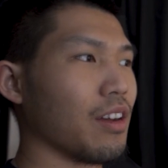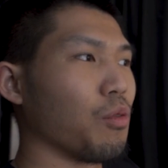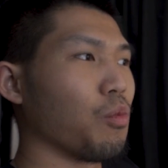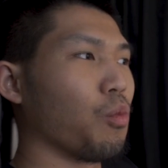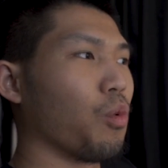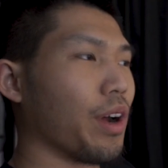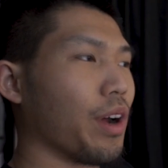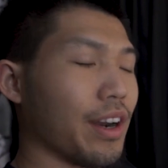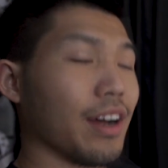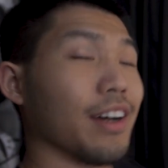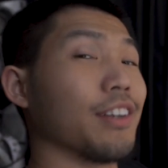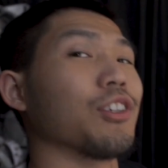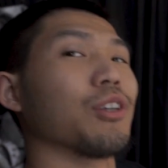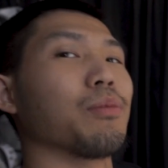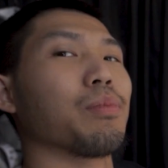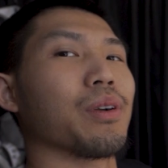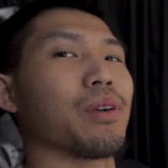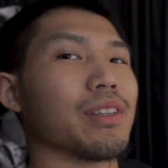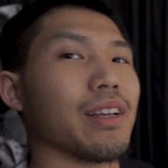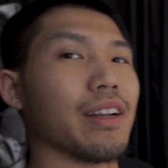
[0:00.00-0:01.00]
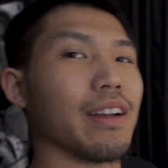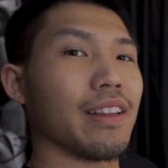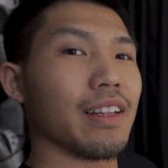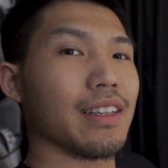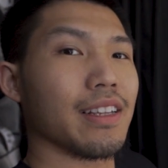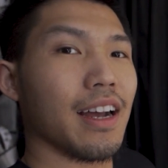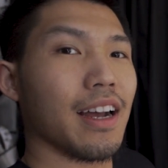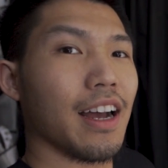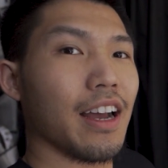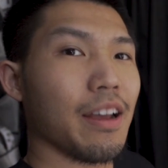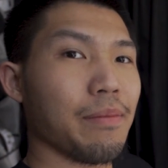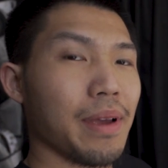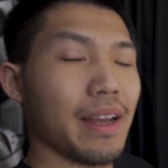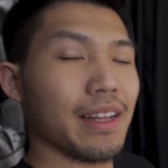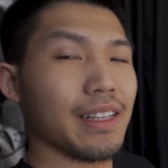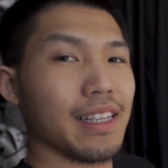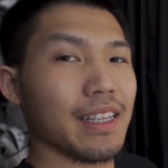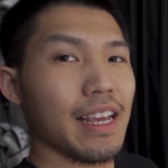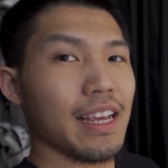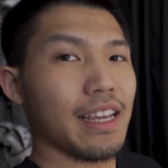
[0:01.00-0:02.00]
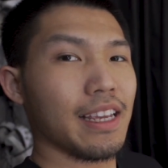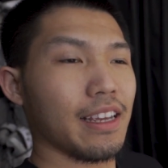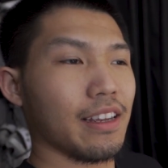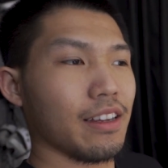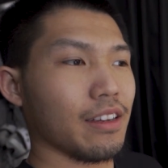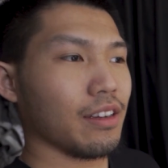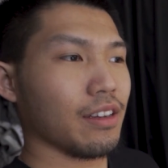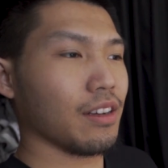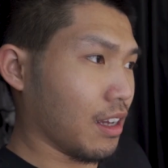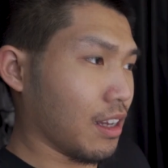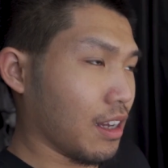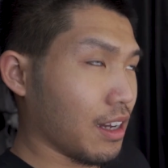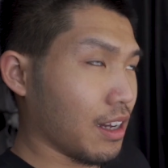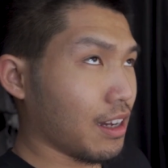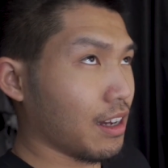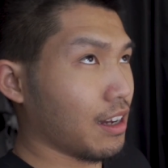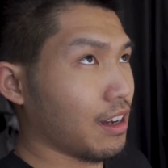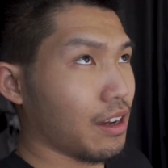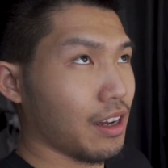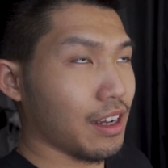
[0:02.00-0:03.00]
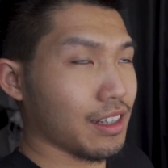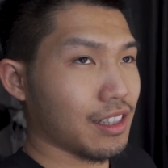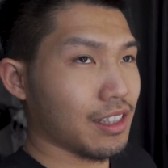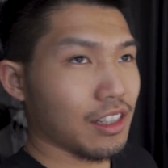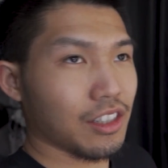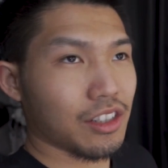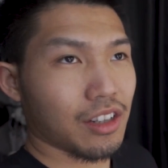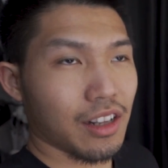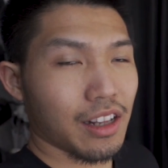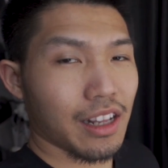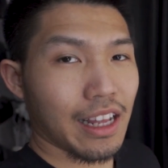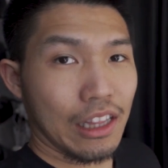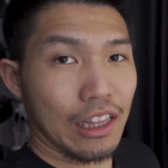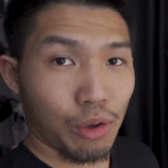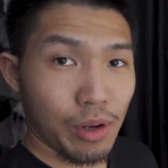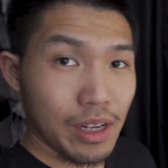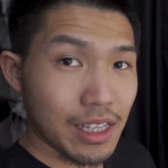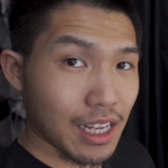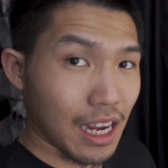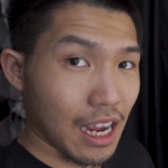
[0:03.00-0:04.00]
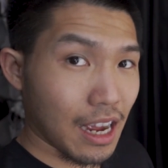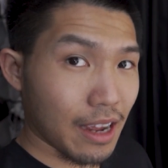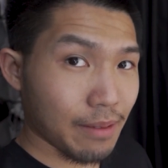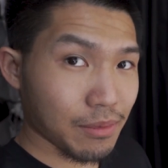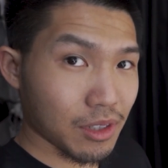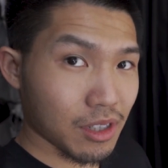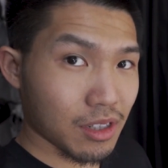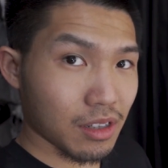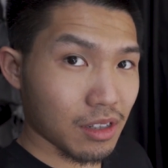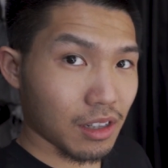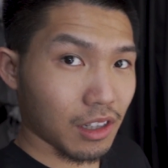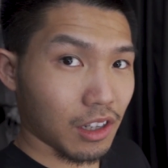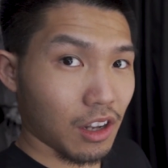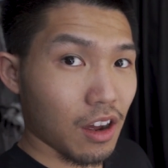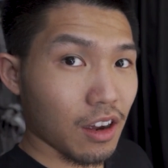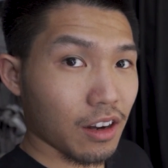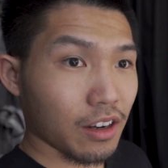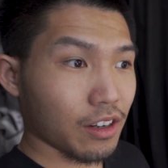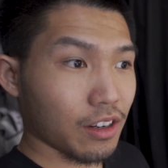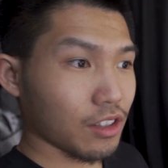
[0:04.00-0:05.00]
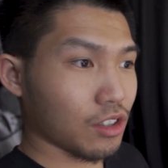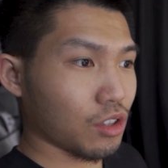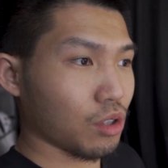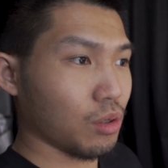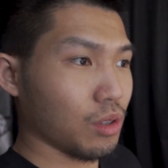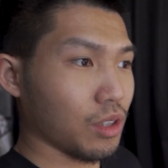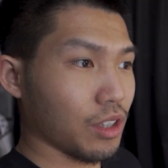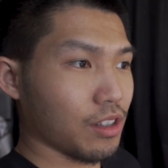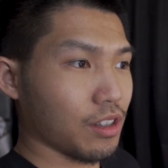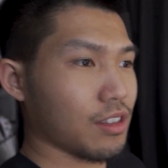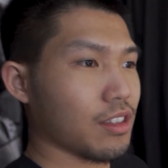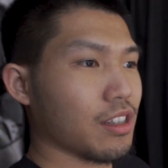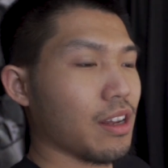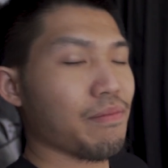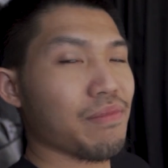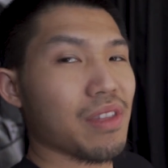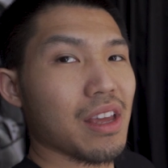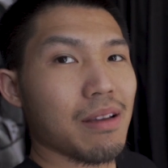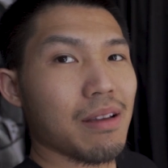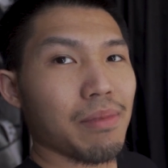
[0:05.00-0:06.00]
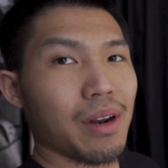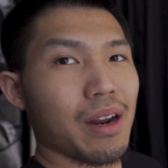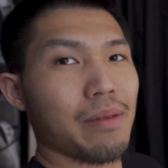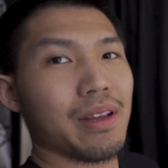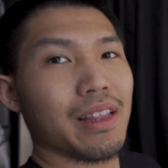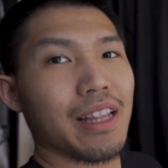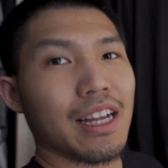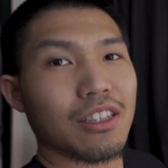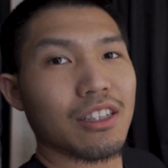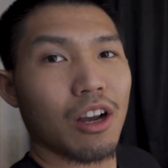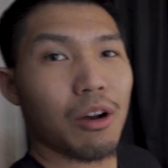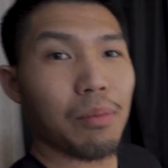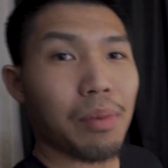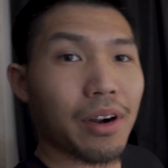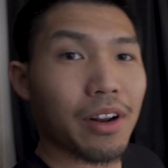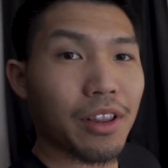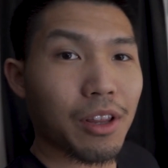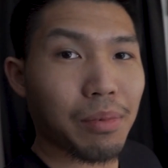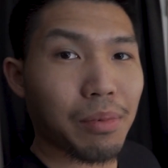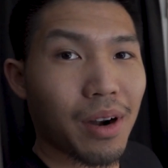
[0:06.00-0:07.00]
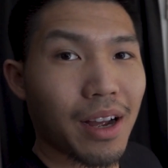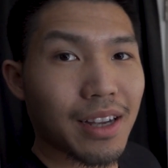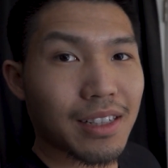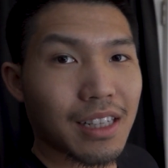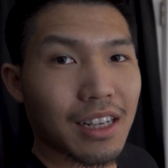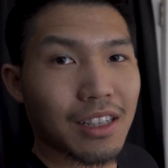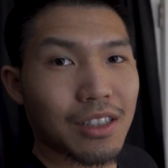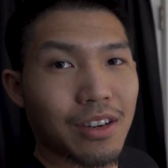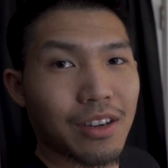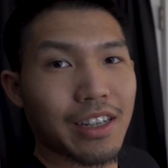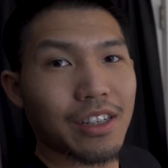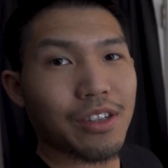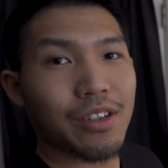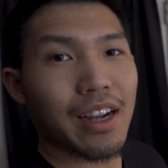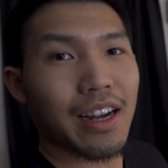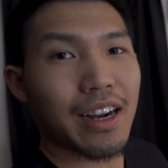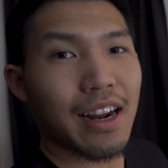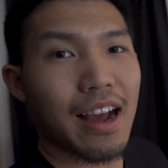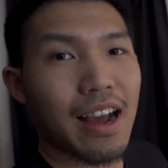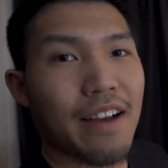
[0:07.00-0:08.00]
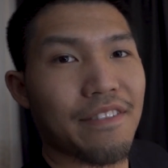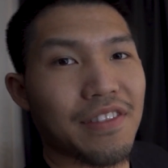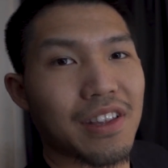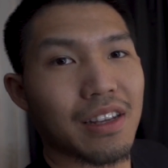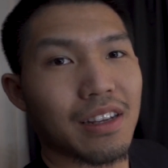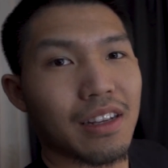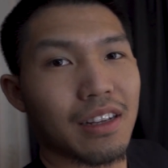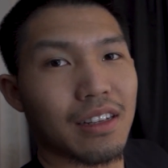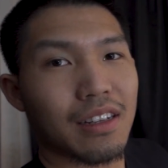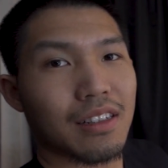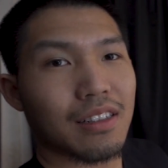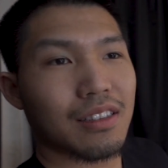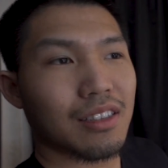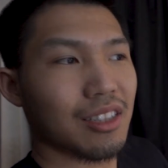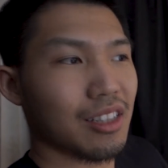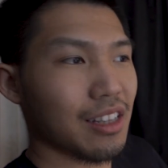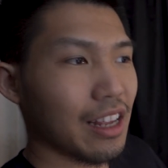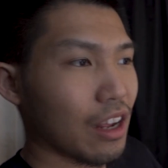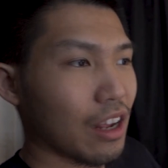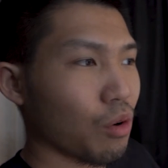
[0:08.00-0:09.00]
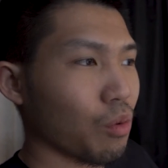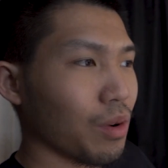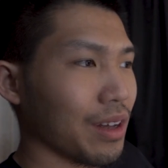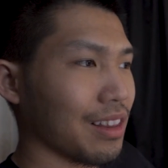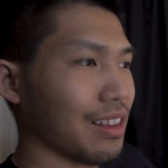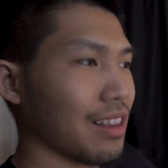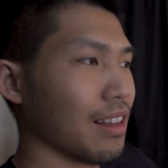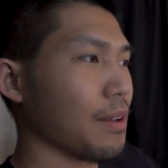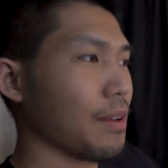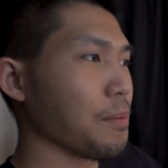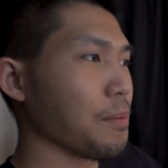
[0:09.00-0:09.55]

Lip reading: 100% of the time and taking essentially like 3 times longer to learn something. But I mean, that's all part of the process, right? You kind of have to stick with